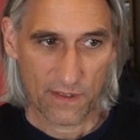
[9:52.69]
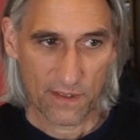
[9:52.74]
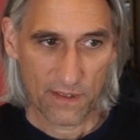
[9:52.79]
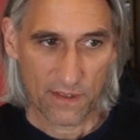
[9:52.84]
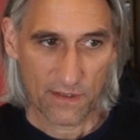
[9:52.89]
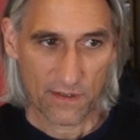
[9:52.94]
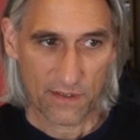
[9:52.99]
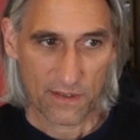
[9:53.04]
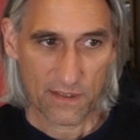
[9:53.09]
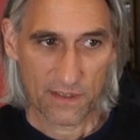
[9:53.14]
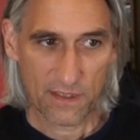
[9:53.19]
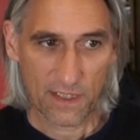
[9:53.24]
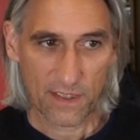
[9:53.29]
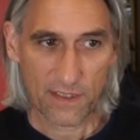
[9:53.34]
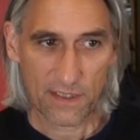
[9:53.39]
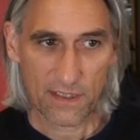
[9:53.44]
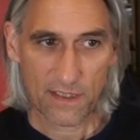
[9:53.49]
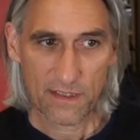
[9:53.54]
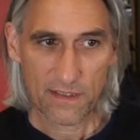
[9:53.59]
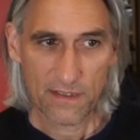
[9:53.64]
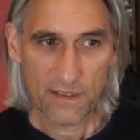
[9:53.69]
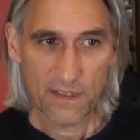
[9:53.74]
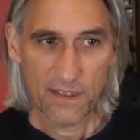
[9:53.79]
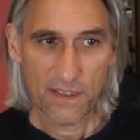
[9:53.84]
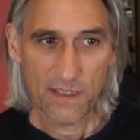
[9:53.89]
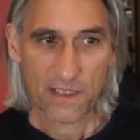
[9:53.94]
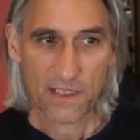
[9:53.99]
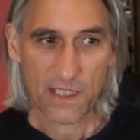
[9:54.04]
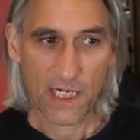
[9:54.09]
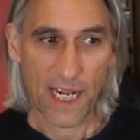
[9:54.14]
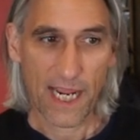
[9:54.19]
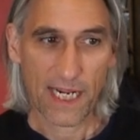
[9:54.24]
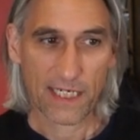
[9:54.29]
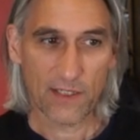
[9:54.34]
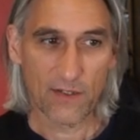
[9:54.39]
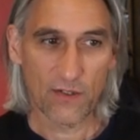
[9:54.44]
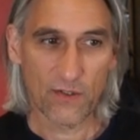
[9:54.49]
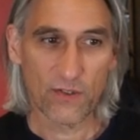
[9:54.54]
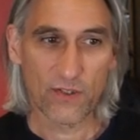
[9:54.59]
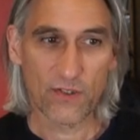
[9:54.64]
You know, it's another
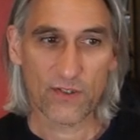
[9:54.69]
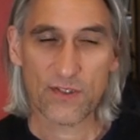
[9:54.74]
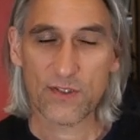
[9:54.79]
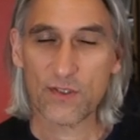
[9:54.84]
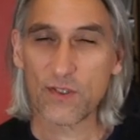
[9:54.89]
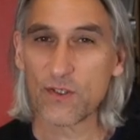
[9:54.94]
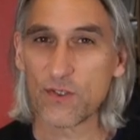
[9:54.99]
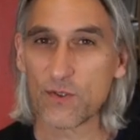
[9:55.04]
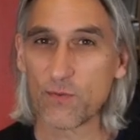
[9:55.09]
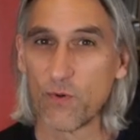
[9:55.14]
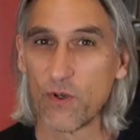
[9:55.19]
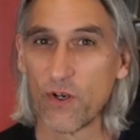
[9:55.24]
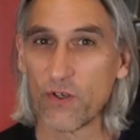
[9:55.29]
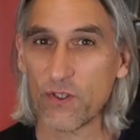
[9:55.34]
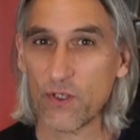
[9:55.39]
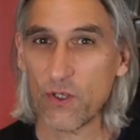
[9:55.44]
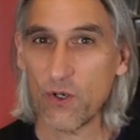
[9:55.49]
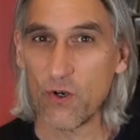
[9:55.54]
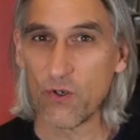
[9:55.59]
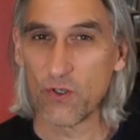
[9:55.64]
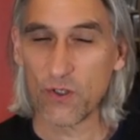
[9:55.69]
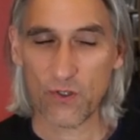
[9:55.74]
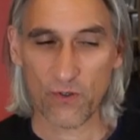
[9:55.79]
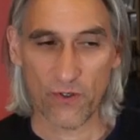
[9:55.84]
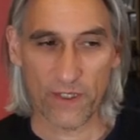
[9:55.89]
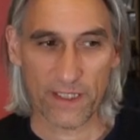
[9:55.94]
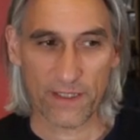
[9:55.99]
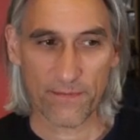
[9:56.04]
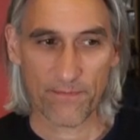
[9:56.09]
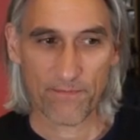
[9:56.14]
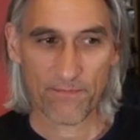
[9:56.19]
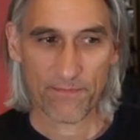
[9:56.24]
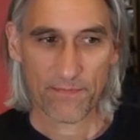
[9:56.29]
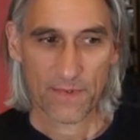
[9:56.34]
diagonal that's that's worth conquering.